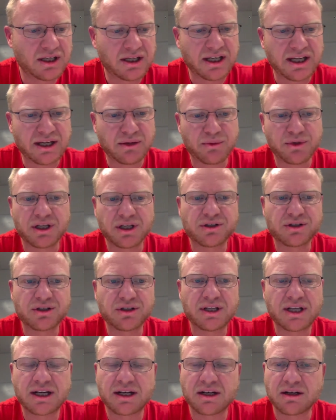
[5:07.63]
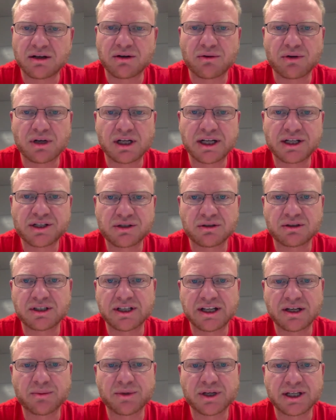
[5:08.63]
And when you do that in a relational
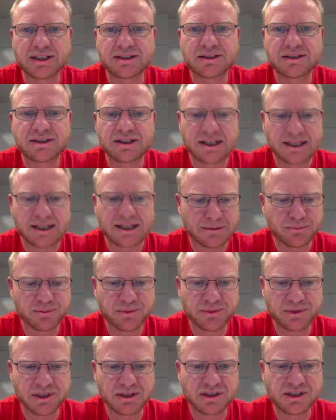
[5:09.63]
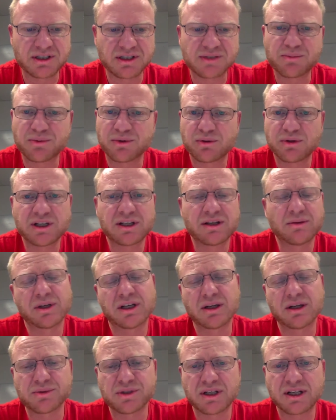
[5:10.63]
database, it just quickly
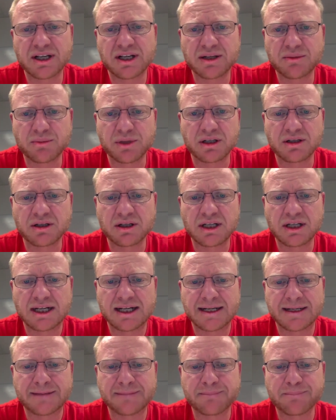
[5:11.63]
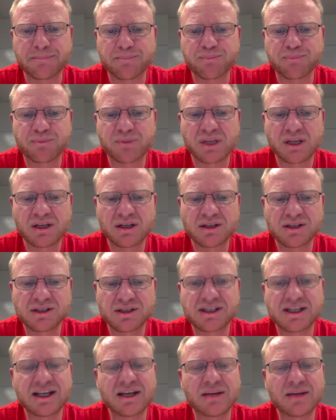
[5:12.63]
becomes a nightmare.
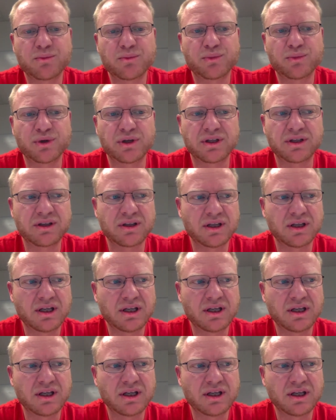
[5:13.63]
Same with